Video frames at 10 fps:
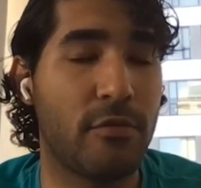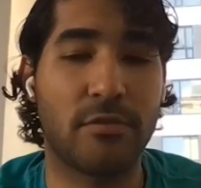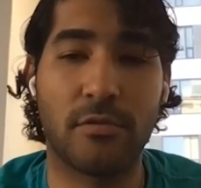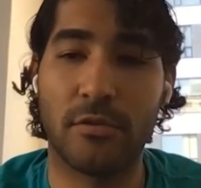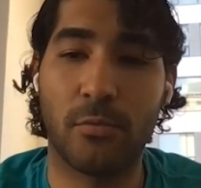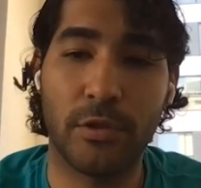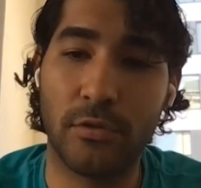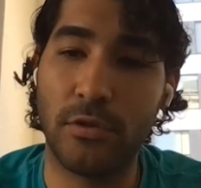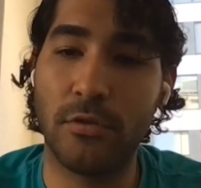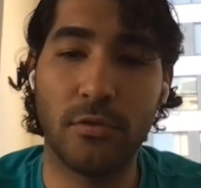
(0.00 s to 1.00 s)
Restaurants
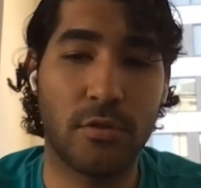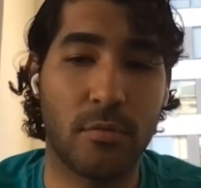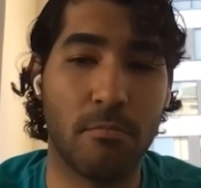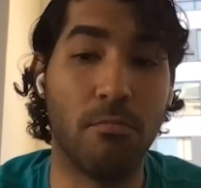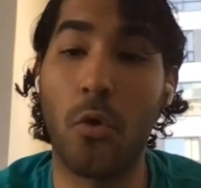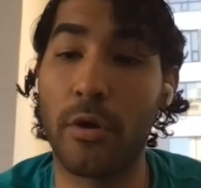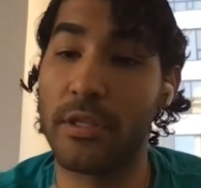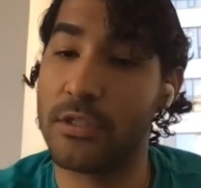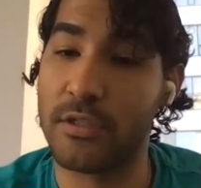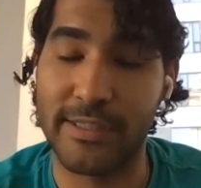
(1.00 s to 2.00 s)
want to use
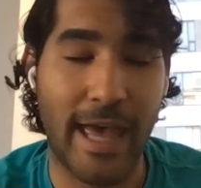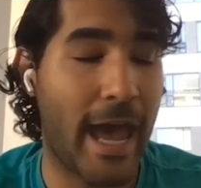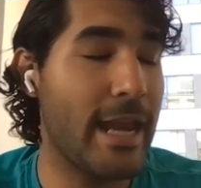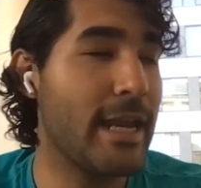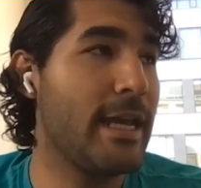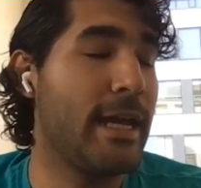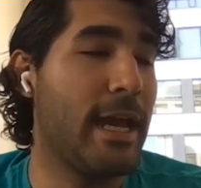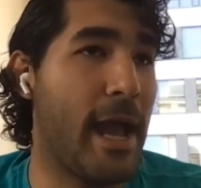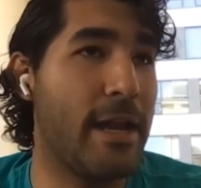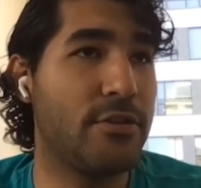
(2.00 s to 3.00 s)
more than just that,
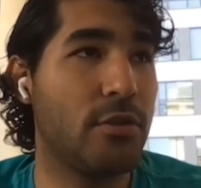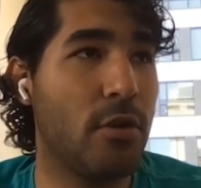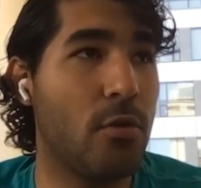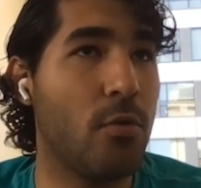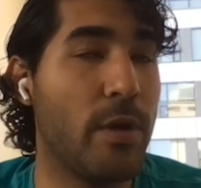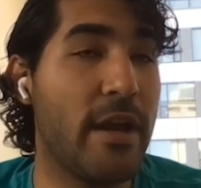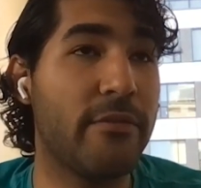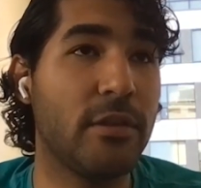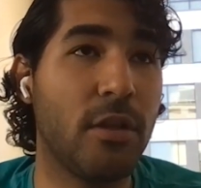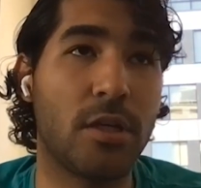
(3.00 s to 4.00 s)
mm. and so we
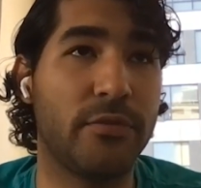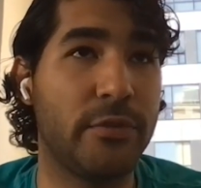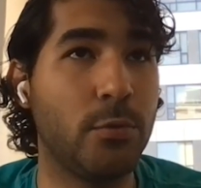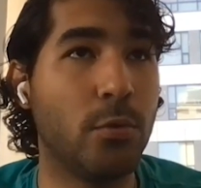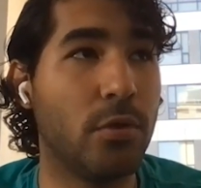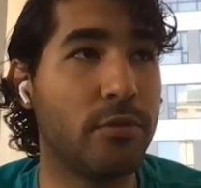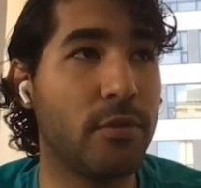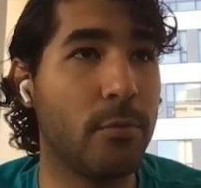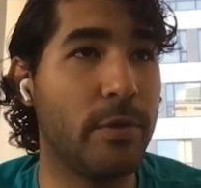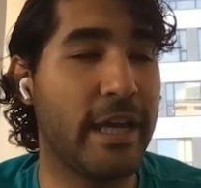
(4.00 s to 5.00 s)
have a lot of tools.